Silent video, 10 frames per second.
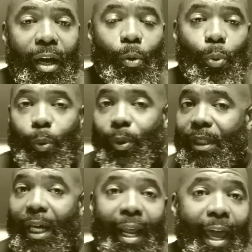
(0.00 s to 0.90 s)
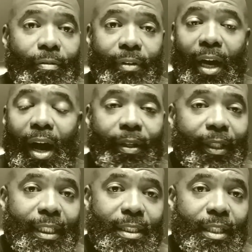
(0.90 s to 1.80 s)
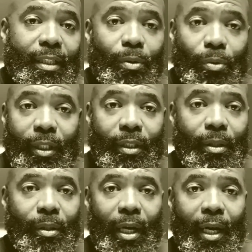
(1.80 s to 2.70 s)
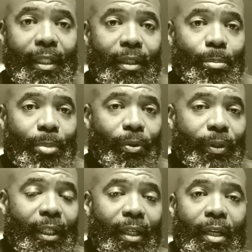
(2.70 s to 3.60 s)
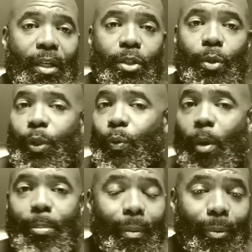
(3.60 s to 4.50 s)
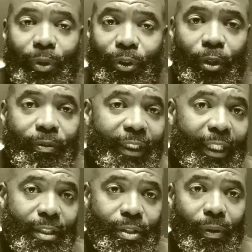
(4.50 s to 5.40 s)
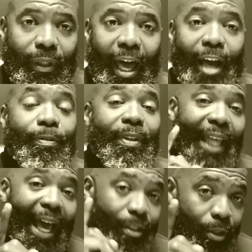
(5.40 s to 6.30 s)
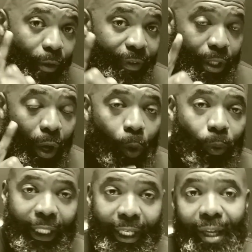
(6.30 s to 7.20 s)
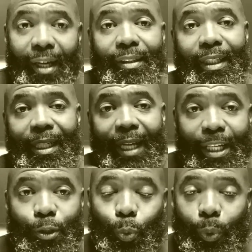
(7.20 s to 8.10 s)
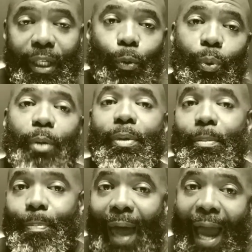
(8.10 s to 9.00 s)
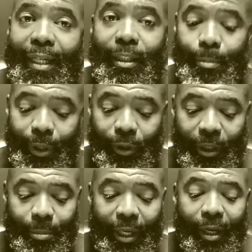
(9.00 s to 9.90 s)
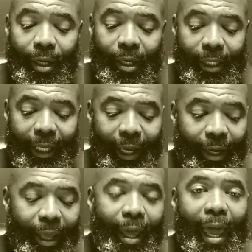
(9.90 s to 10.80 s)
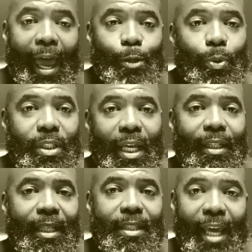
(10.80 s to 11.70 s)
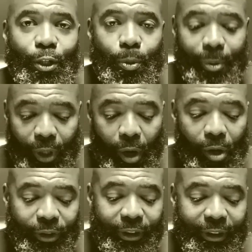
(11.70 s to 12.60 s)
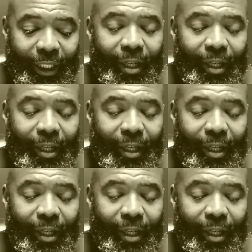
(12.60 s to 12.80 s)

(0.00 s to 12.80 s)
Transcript: We will not have congregants in the building, so you won't be able to reserve tickets online for that service only. The next week we'll be back in the building, but again, as we take these extra precautions,